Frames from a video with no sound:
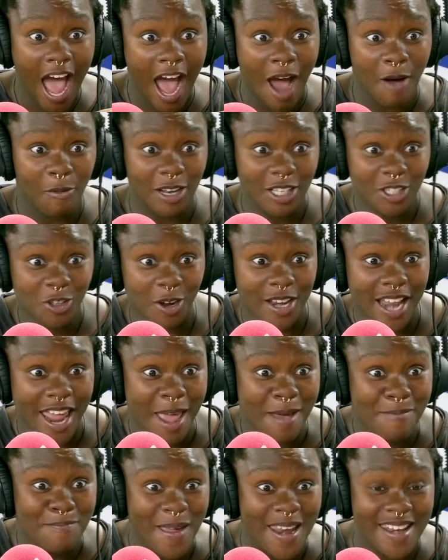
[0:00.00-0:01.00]
Yeah, what's
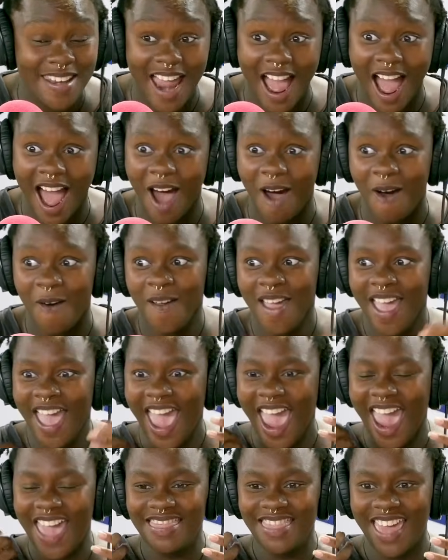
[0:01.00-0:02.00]
going to happen now?
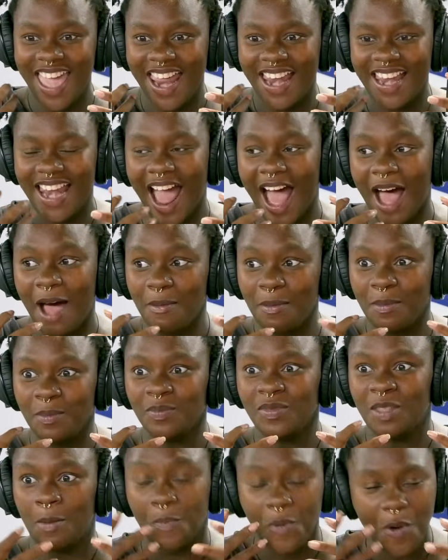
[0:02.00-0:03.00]
And then
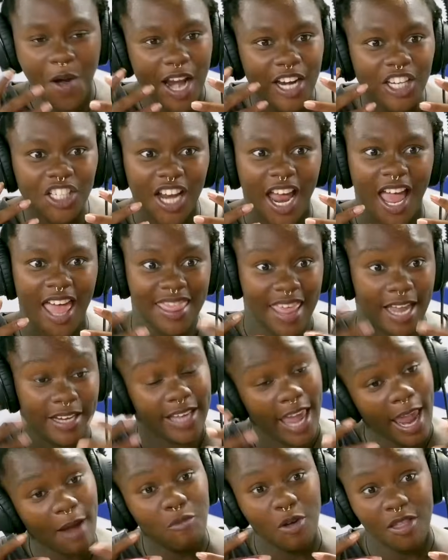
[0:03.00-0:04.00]
the pressure
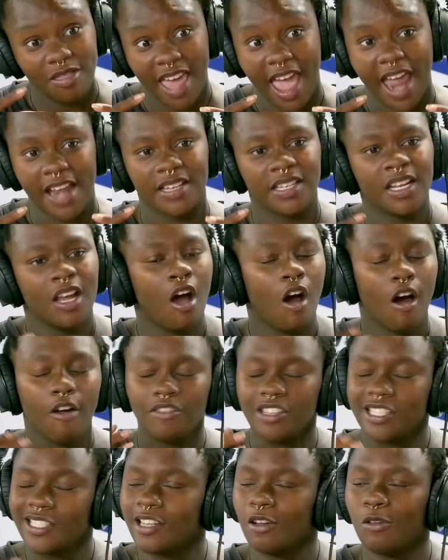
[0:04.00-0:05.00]
that came with that,
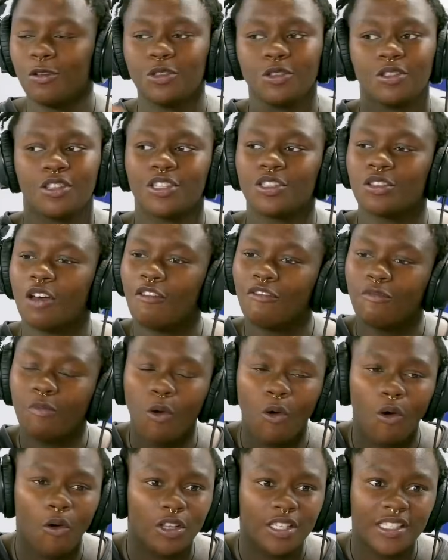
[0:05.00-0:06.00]
obviously also the
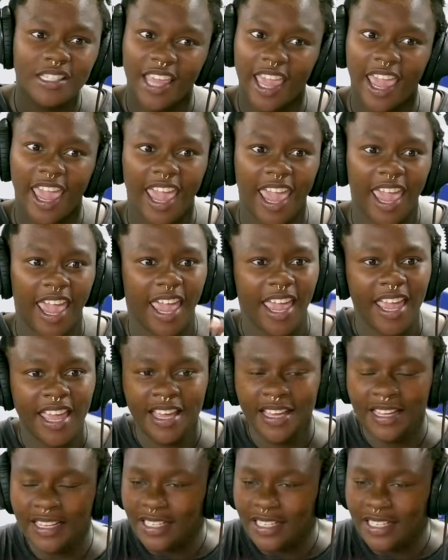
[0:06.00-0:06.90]
sophomore scare.